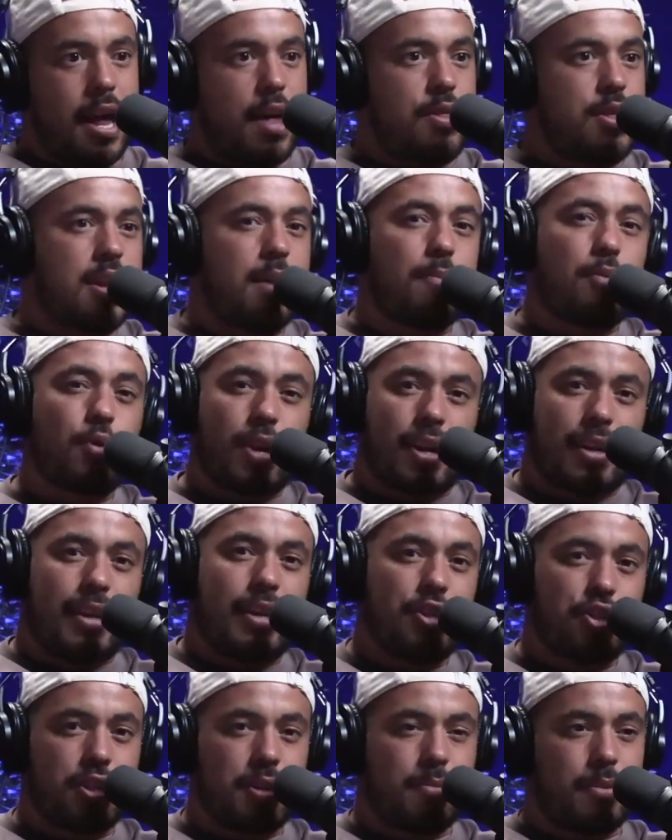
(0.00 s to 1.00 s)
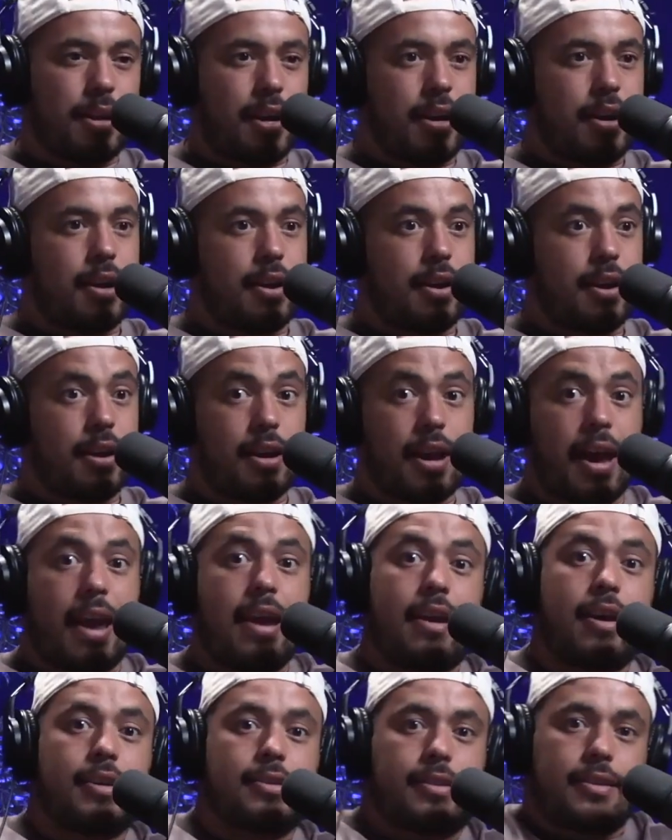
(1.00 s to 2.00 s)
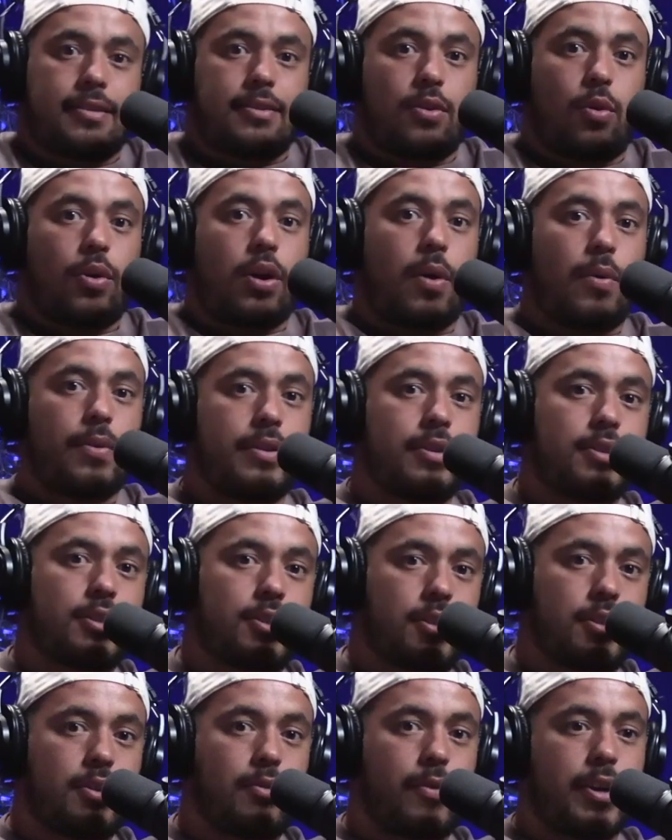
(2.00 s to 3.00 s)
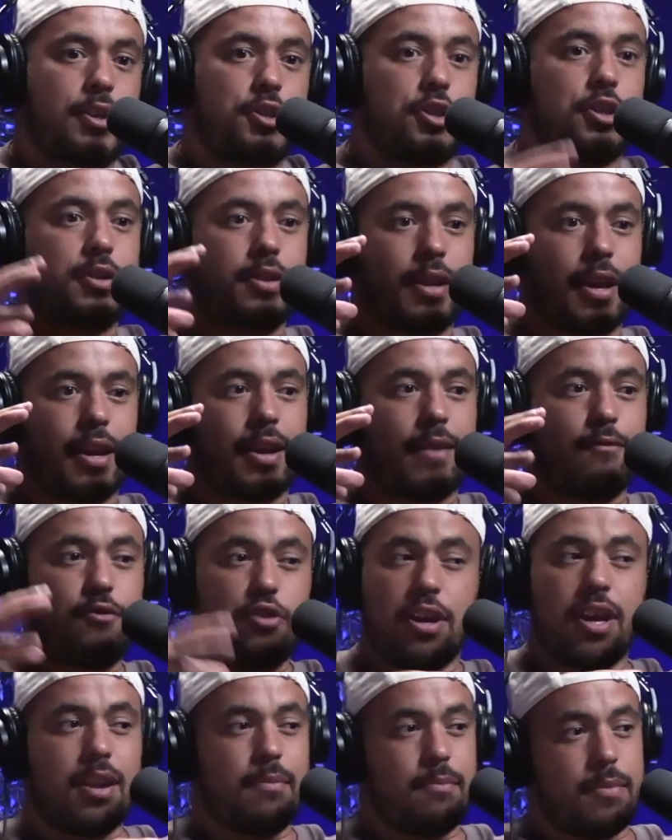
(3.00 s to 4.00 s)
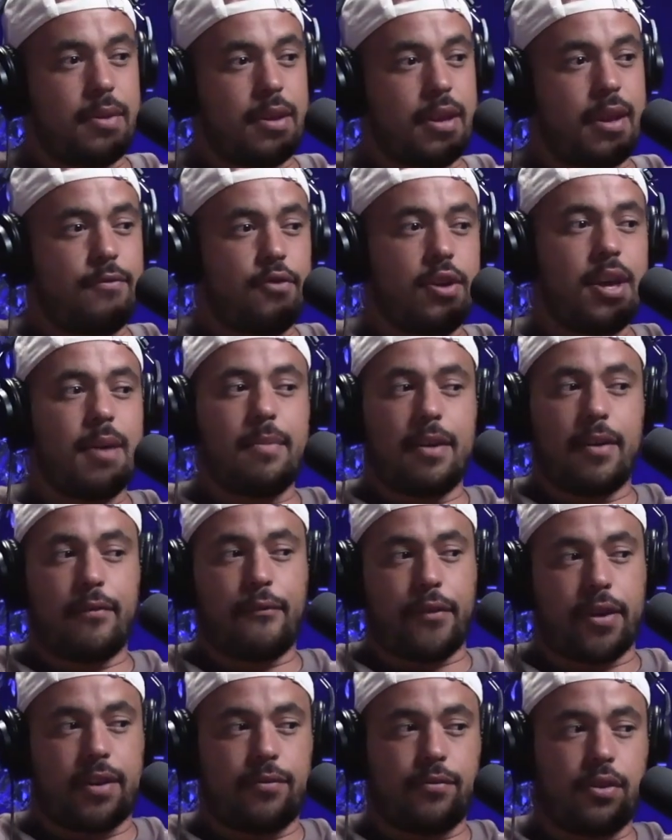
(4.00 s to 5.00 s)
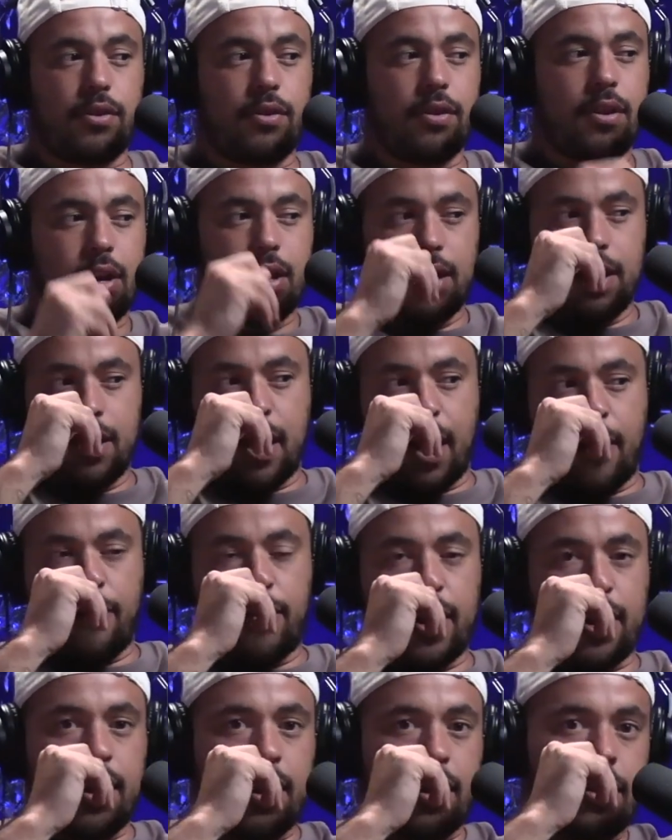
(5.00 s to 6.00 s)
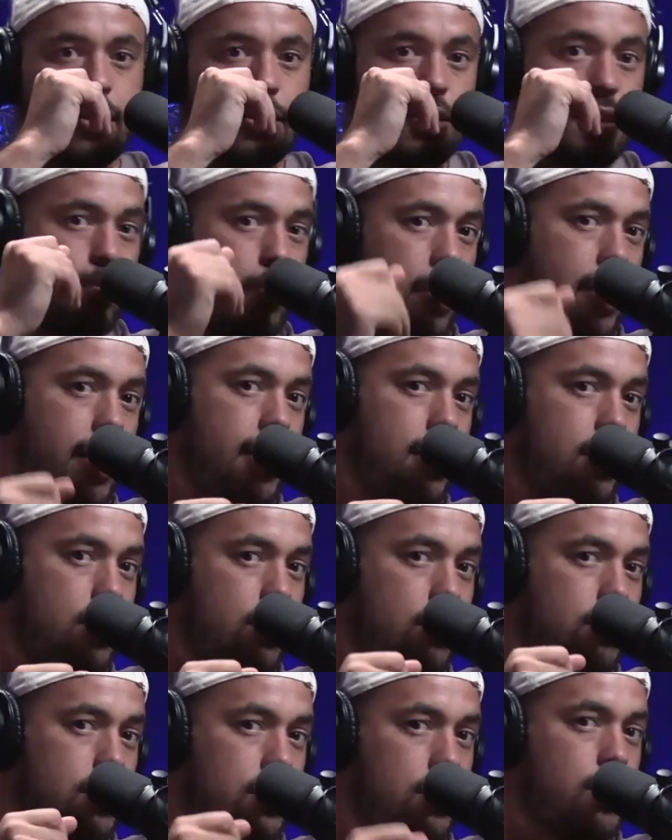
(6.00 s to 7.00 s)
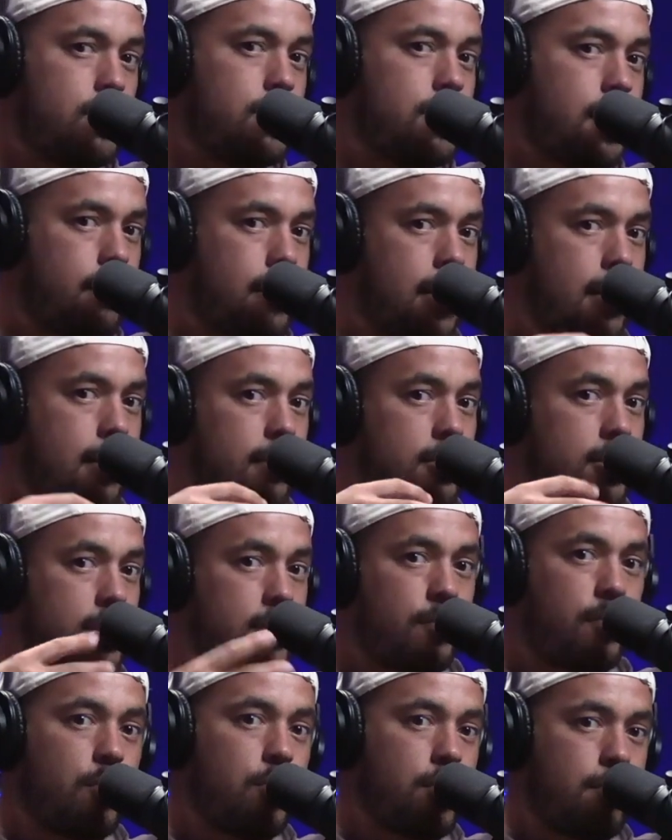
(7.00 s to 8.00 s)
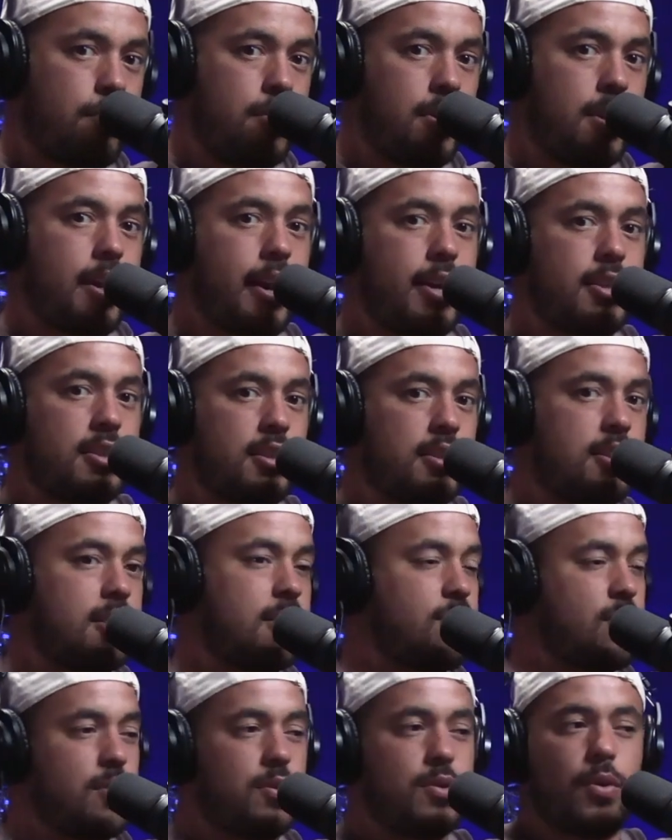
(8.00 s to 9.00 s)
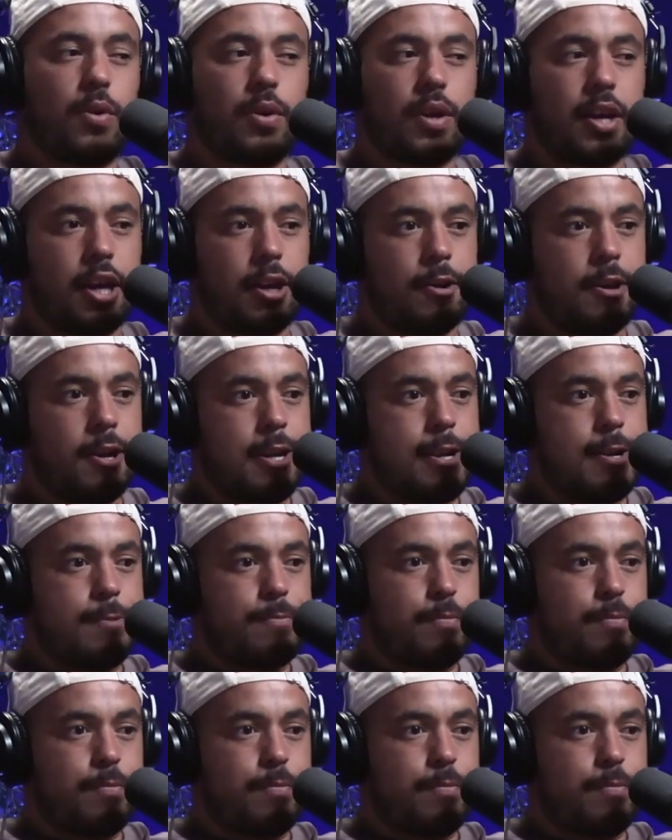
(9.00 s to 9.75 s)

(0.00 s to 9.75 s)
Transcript: I think I'm good at leadership. Like, I can go, hey guys, let's all go in this direction. Like, if you get me in front of you, I feel like I can inspire you to do something just through communication, just through talking.